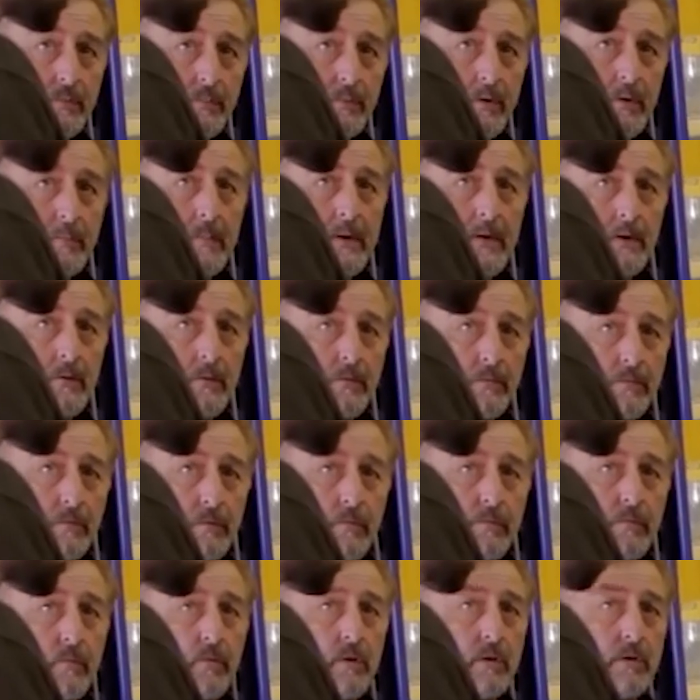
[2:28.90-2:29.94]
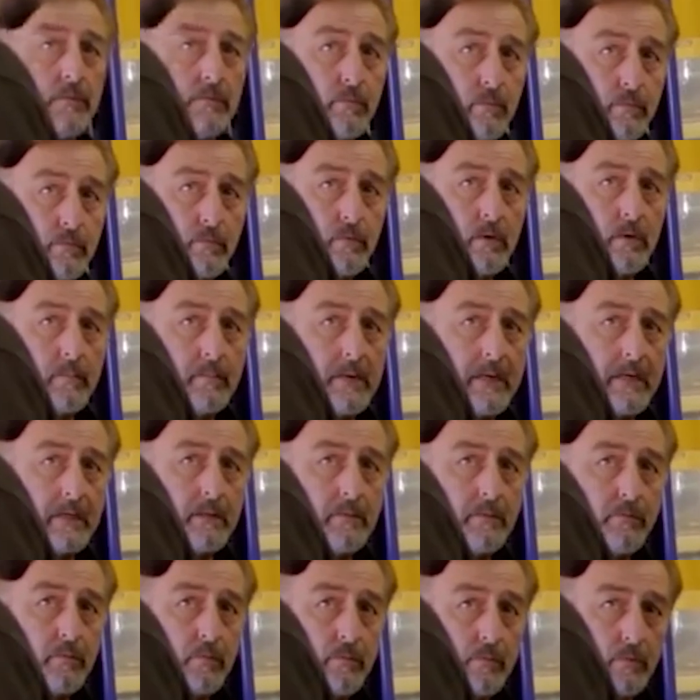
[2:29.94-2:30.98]
Super Commando, a 440, a 440
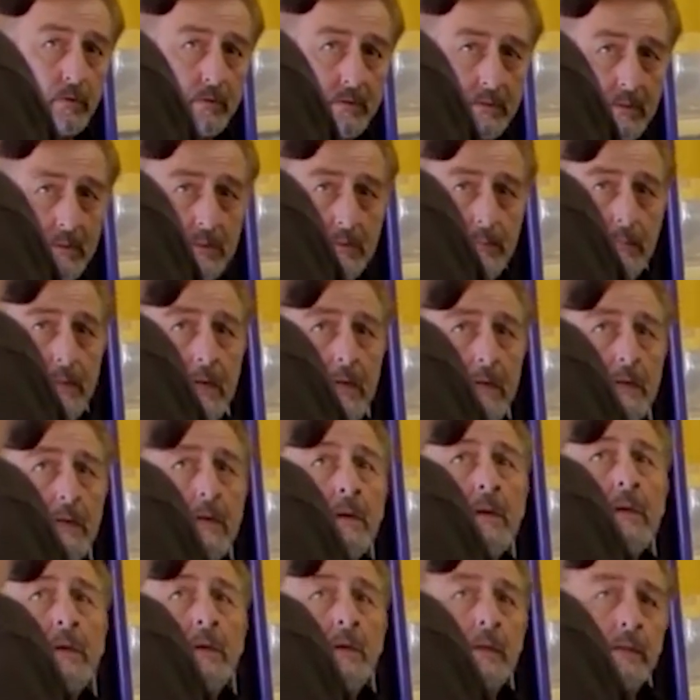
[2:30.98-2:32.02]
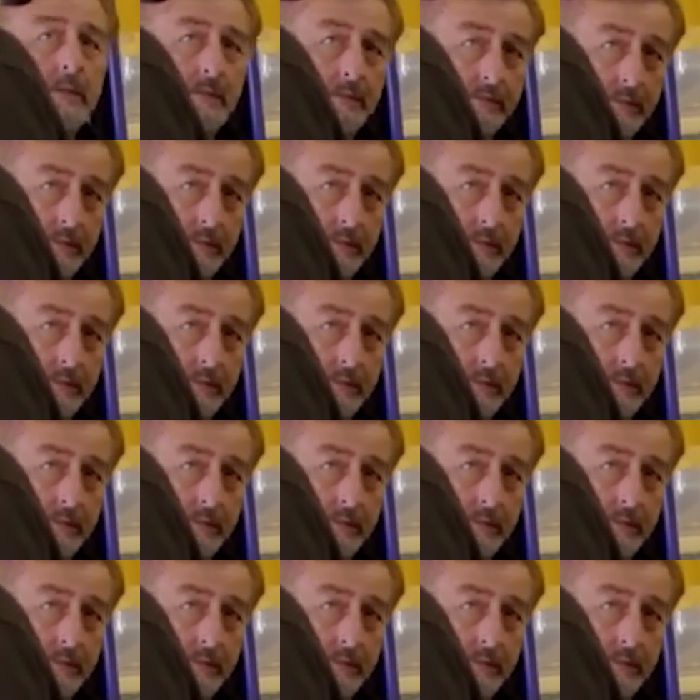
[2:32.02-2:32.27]
Magnum, 446 pack, in the